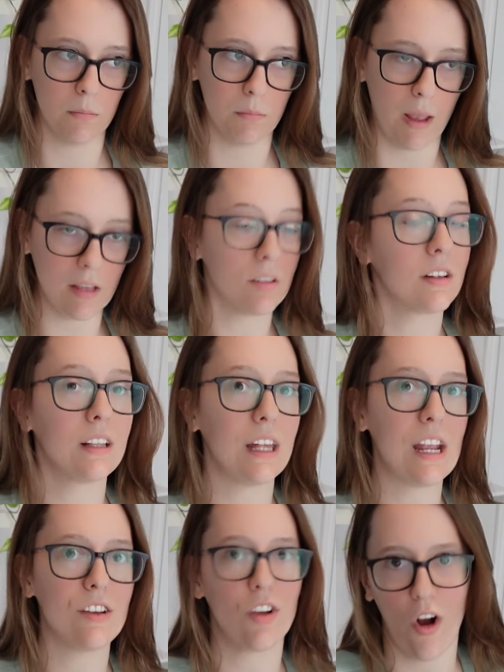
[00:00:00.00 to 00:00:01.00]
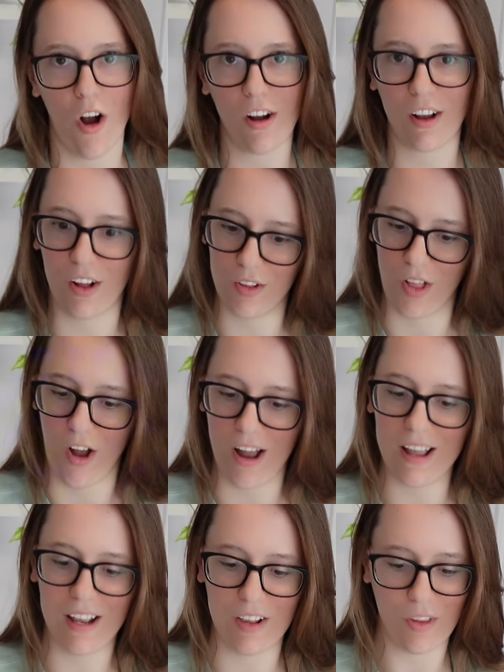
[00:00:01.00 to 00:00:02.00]
basically talk a
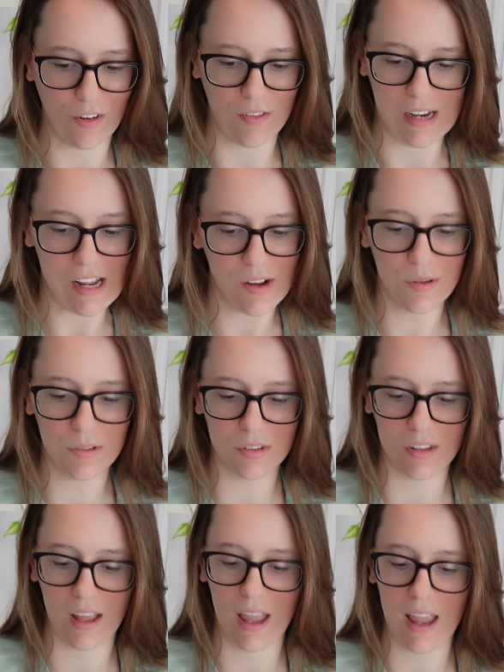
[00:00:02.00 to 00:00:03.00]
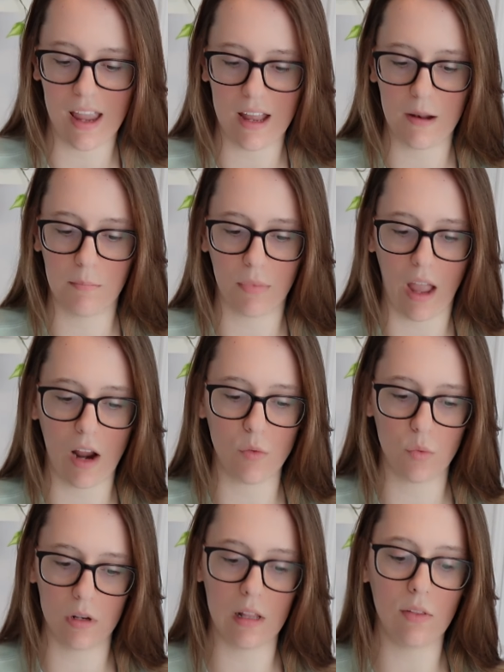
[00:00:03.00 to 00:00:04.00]
lot in their videos, and I
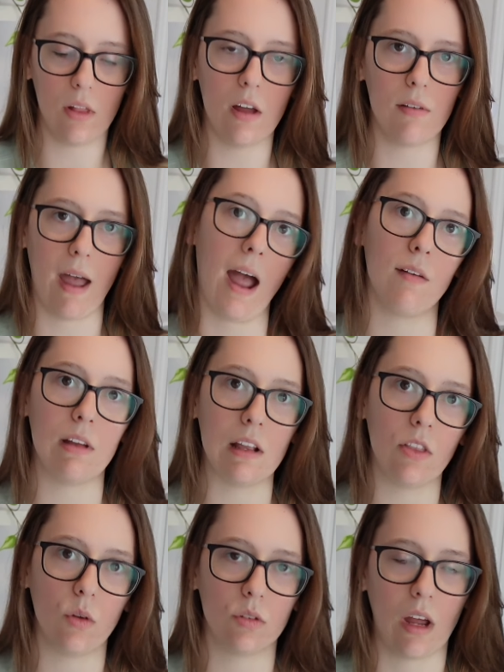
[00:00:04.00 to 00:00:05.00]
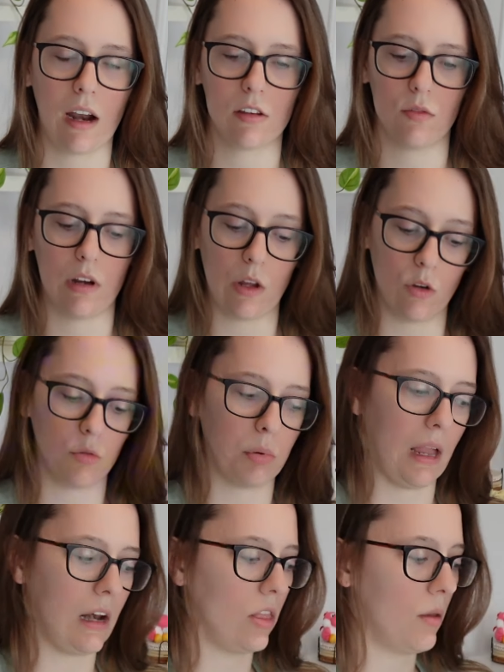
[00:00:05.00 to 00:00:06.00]
really love having those kinds of videos playing